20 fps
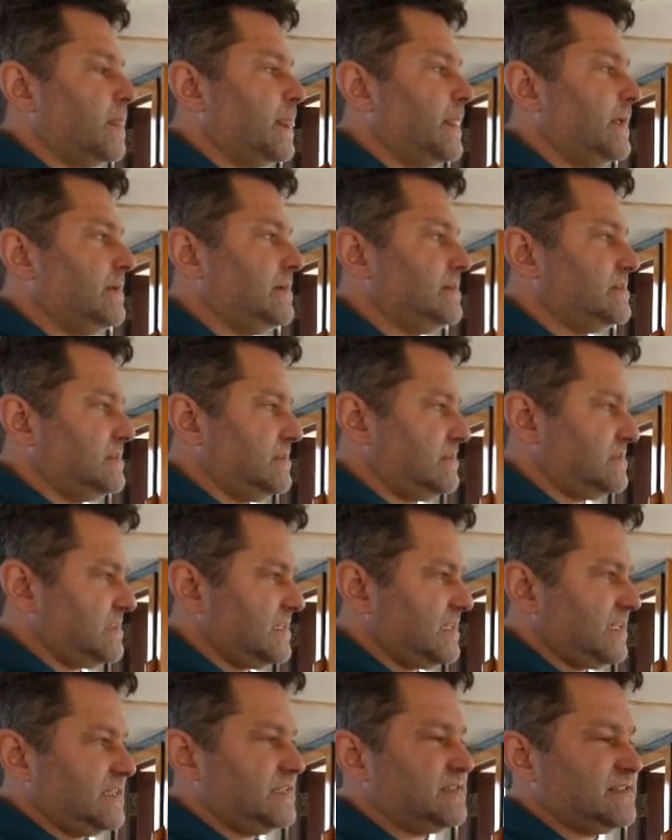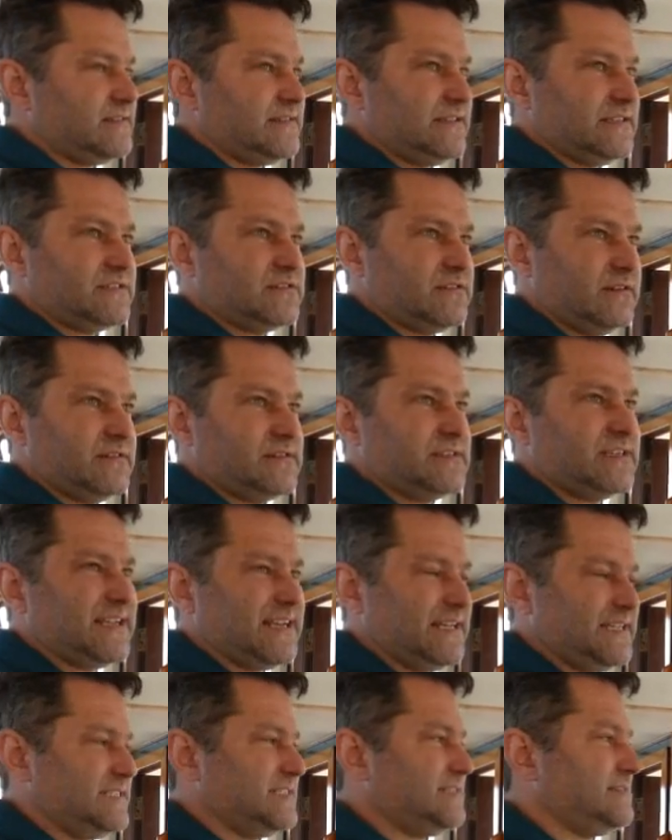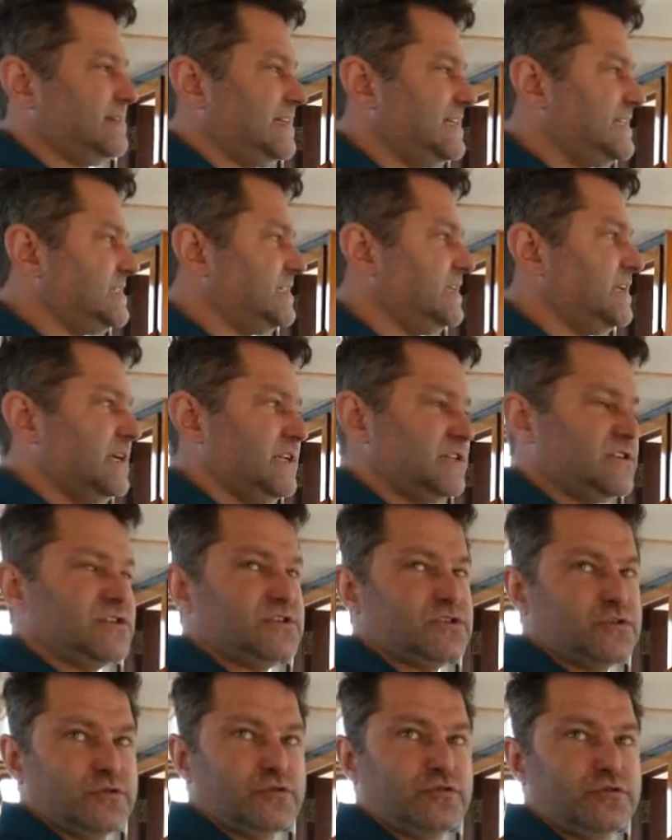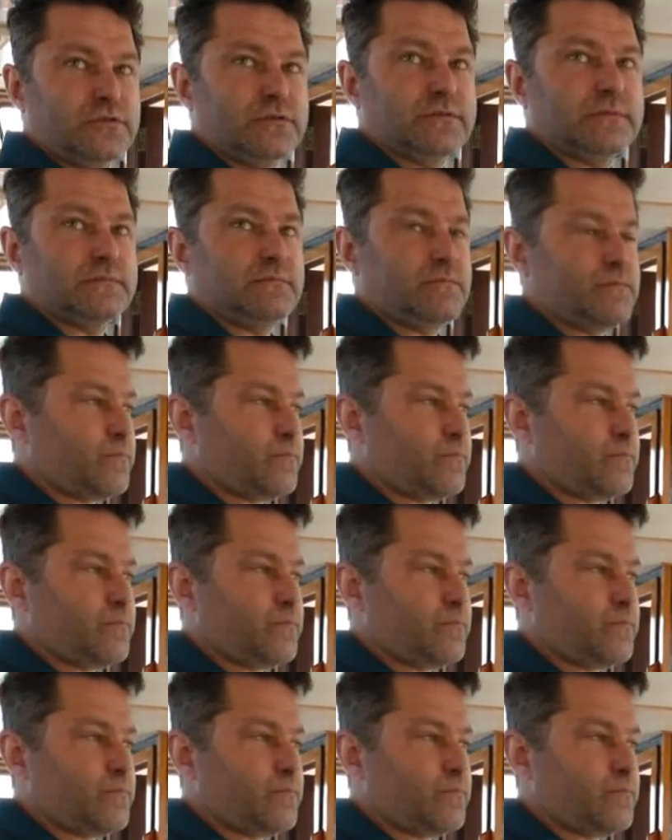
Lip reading: And it's a nice easy net to tow,